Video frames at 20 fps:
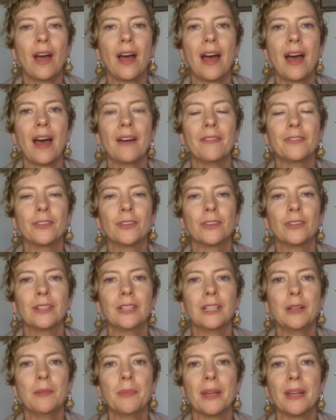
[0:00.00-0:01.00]
after a
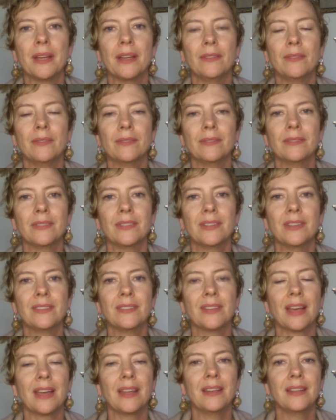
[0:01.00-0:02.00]
little bit
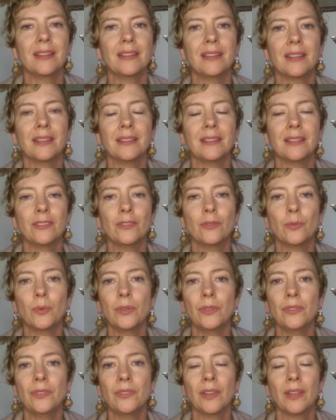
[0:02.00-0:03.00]
decided that this
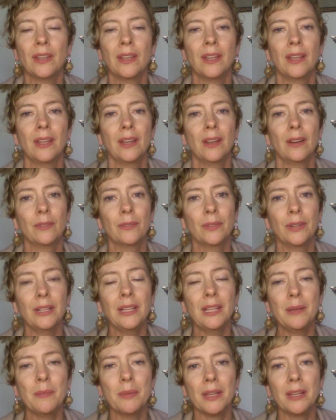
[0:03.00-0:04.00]
was
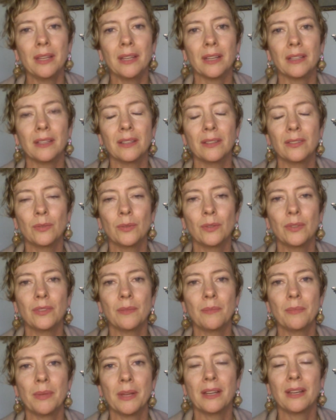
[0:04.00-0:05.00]
really big. This was
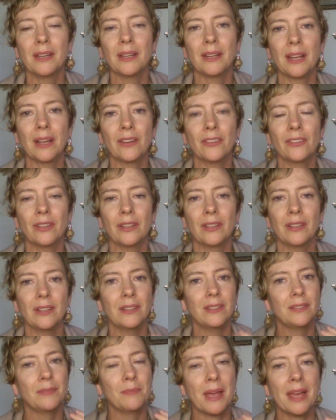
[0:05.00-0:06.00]
a big connection
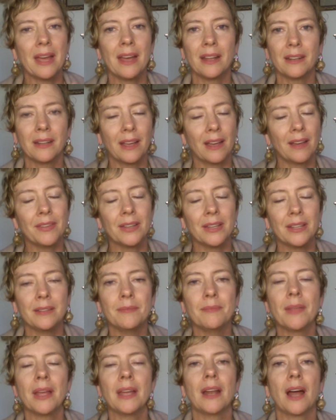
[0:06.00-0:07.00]
this man,
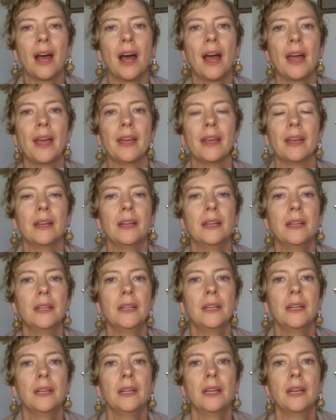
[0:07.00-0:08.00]
Gavin, and I
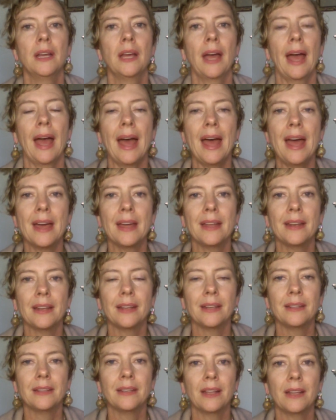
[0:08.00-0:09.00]
had
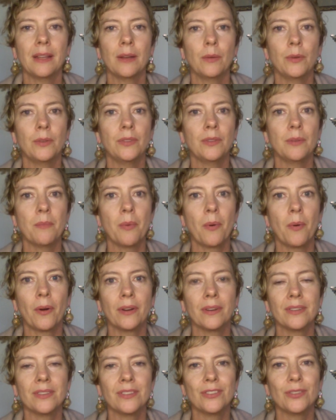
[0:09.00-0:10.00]
and it was
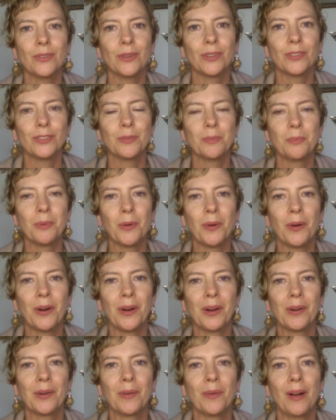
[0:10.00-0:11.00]
important to
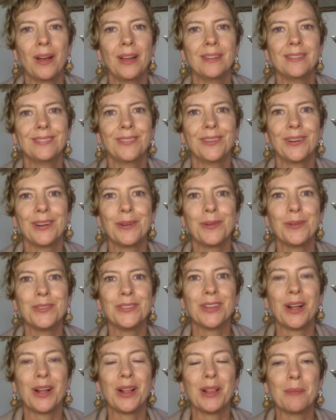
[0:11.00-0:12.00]
explore what what it
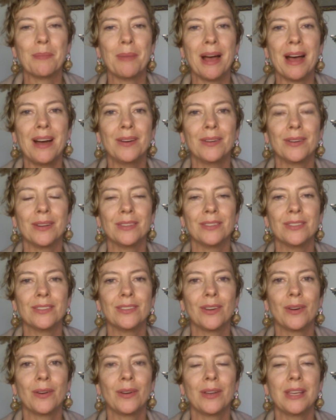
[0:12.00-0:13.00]
was all about. And
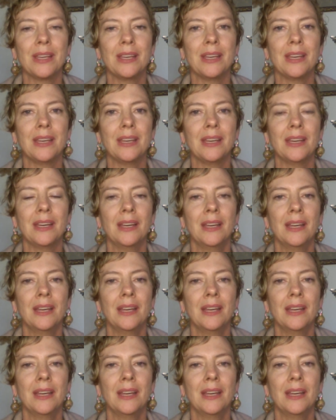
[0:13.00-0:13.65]
so he